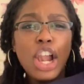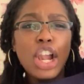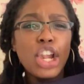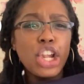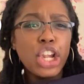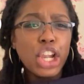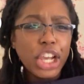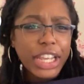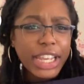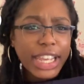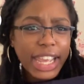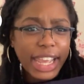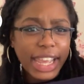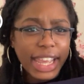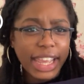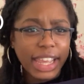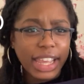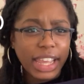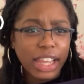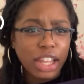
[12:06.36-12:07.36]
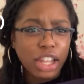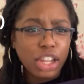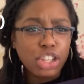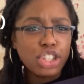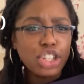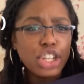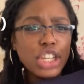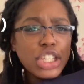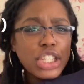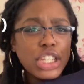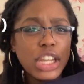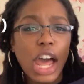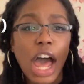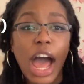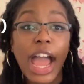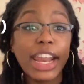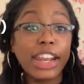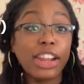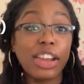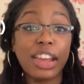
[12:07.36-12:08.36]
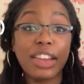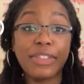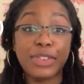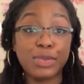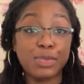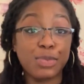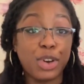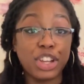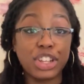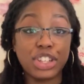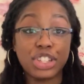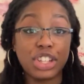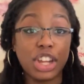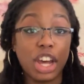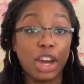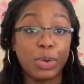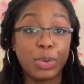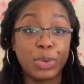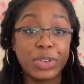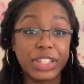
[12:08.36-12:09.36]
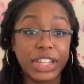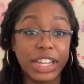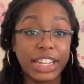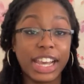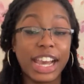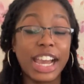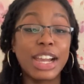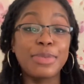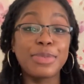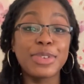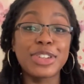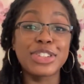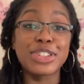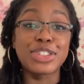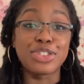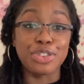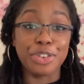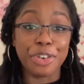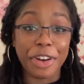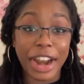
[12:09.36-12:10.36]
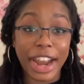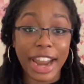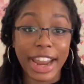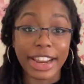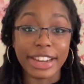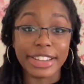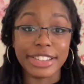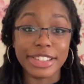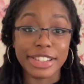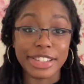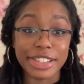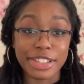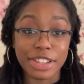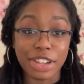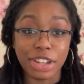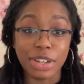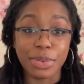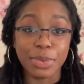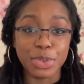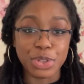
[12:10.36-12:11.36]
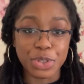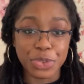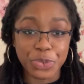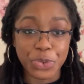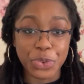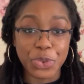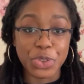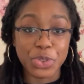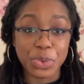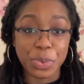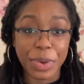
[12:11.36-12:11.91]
look at it. Just, I don't even watch Star Wars like that. I was dragged to Star Wars The Force